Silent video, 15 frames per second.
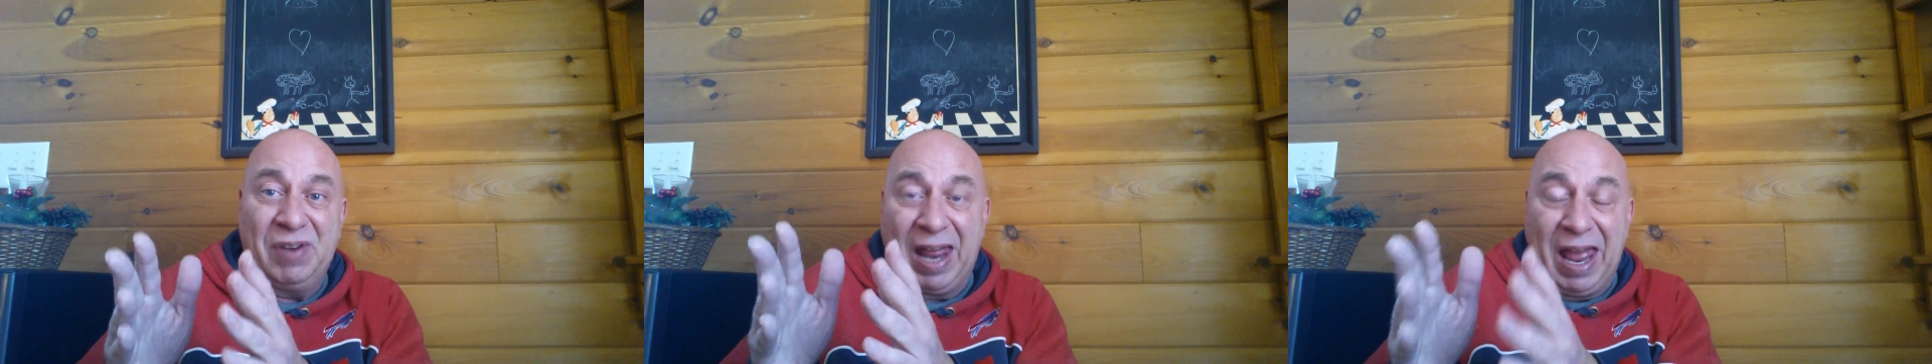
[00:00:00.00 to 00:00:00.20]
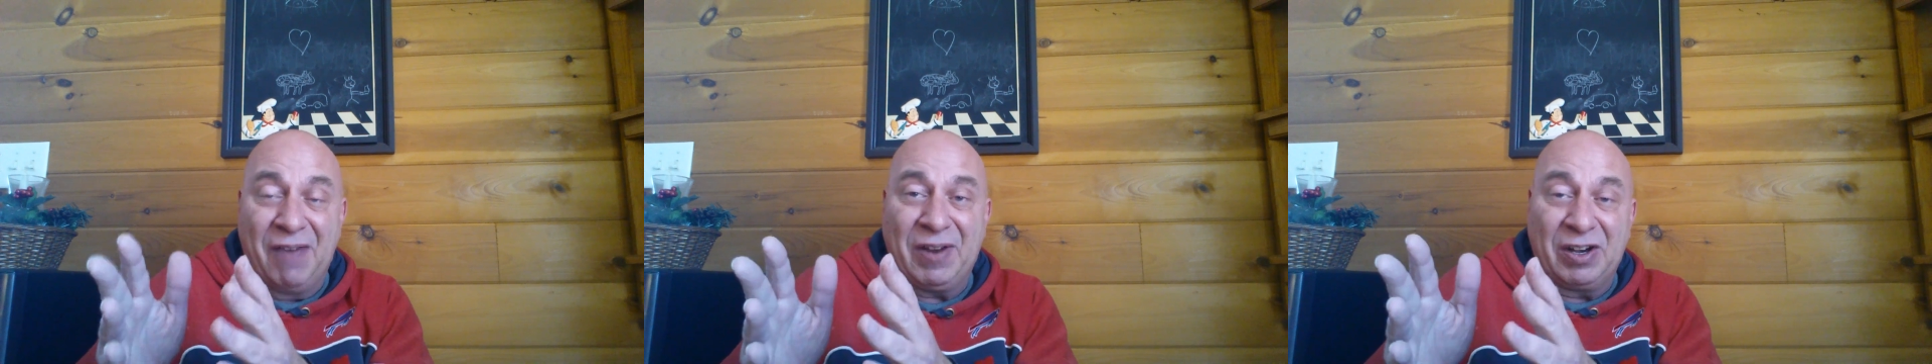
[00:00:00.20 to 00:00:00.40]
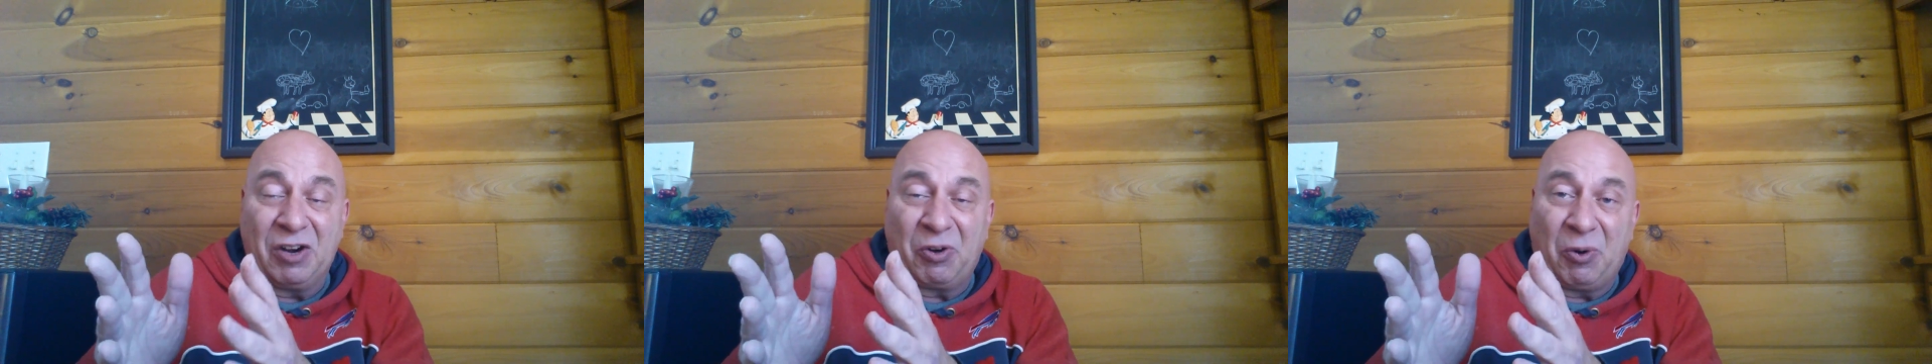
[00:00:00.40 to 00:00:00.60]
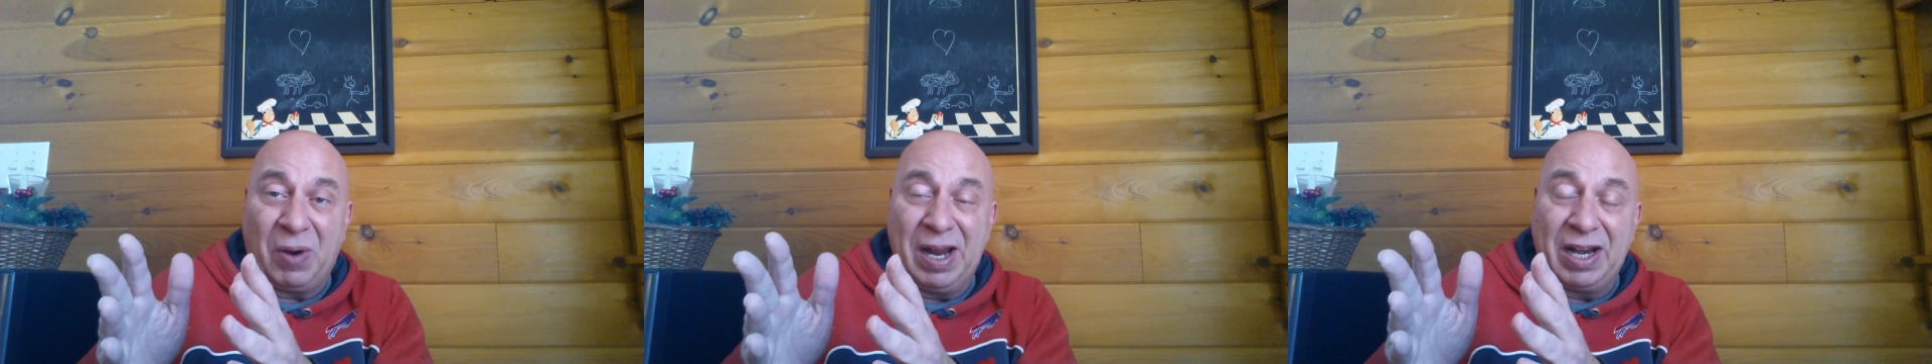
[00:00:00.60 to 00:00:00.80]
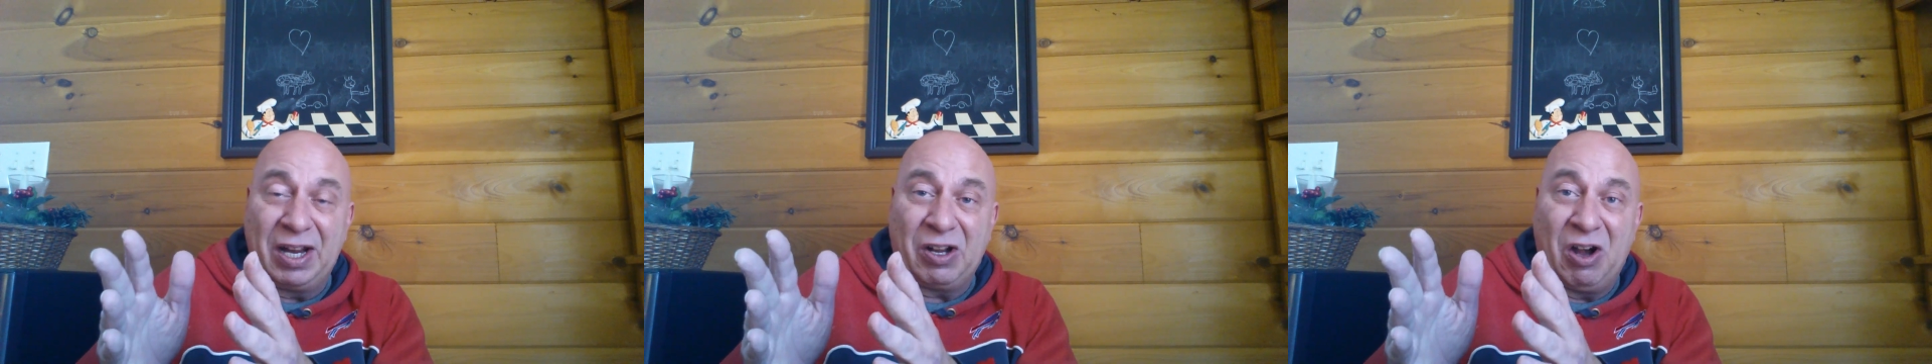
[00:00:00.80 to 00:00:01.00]
having a
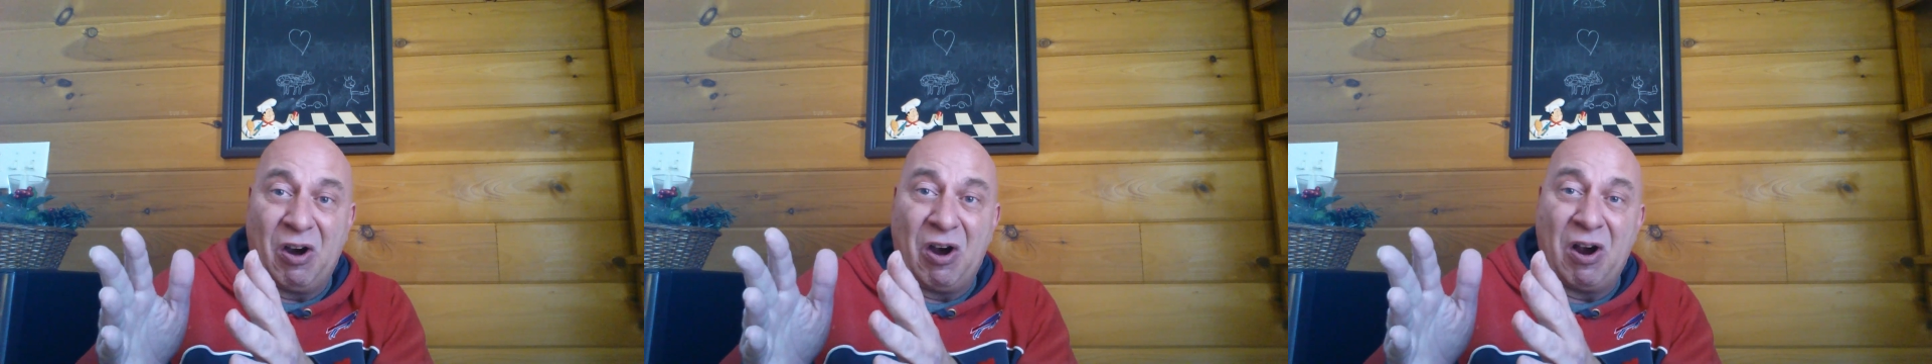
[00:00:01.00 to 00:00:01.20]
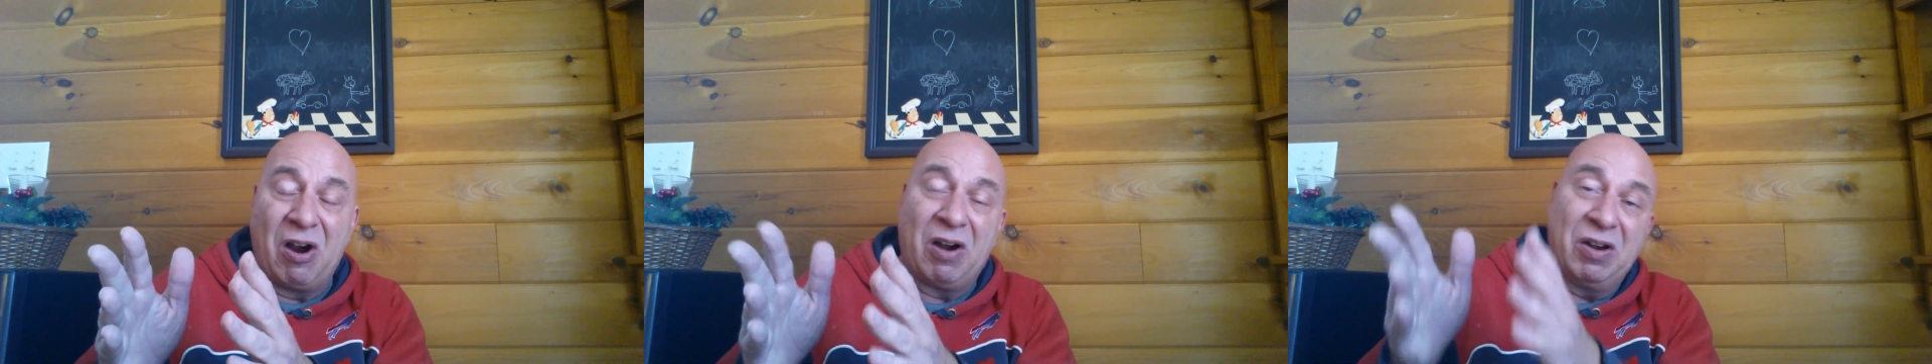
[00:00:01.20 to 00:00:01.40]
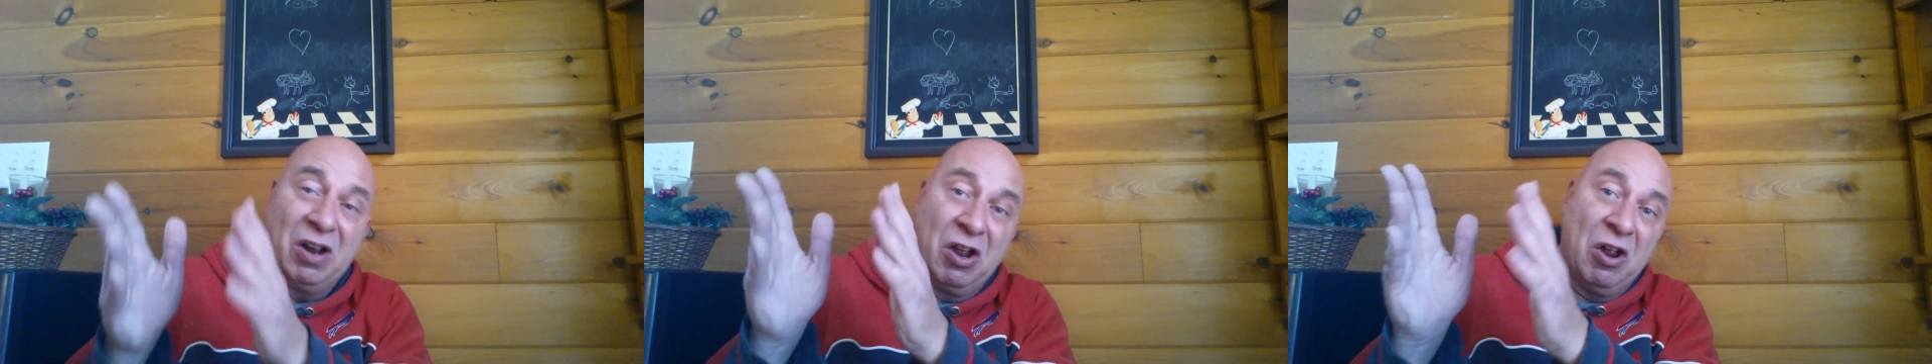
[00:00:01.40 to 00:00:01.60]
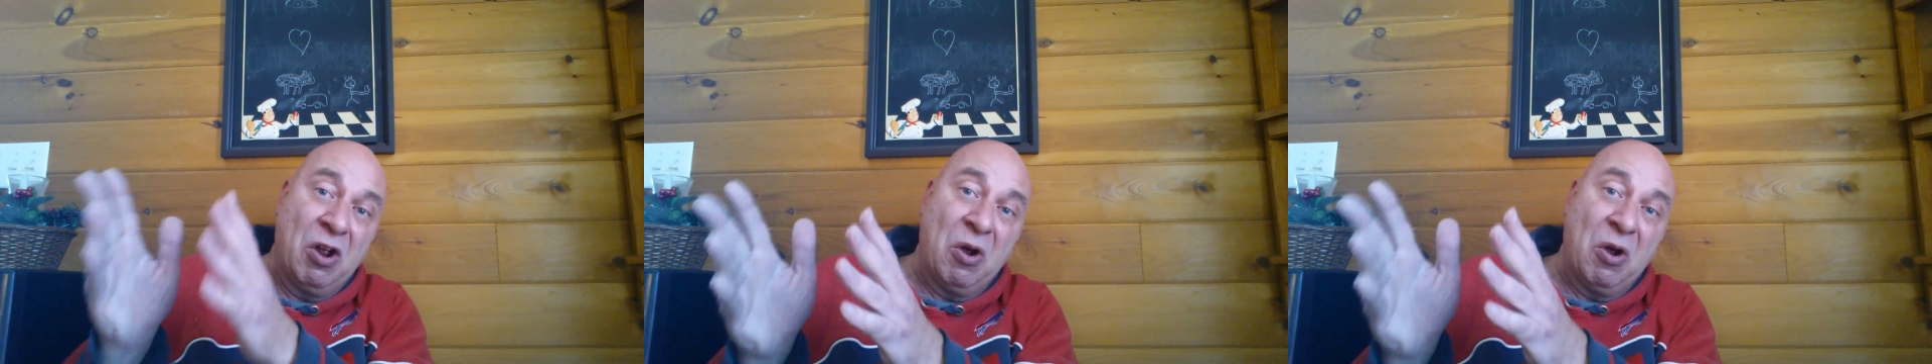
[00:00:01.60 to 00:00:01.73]
credit card